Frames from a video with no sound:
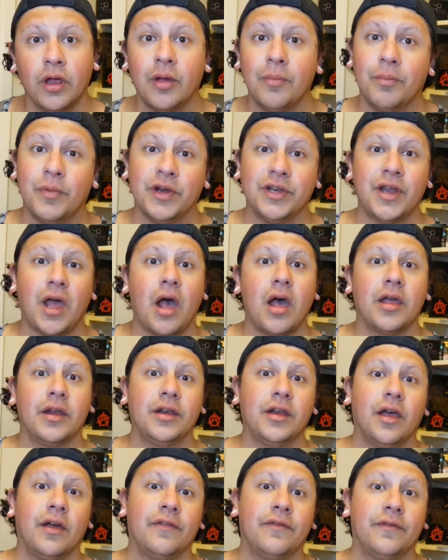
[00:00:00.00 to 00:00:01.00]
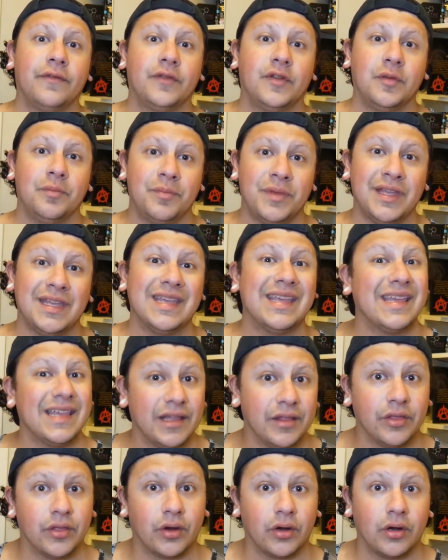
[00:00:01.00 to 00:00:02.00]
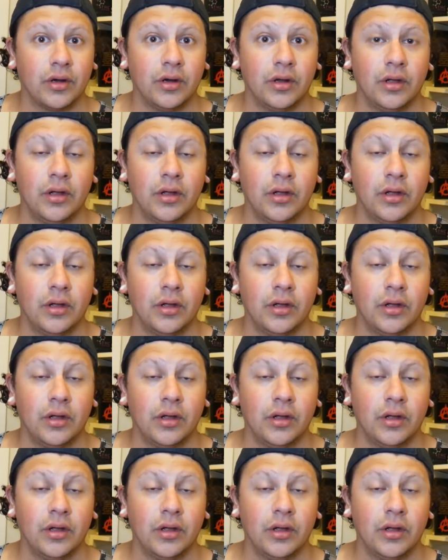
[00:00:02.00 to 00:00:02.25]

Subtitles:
but not enough to be either.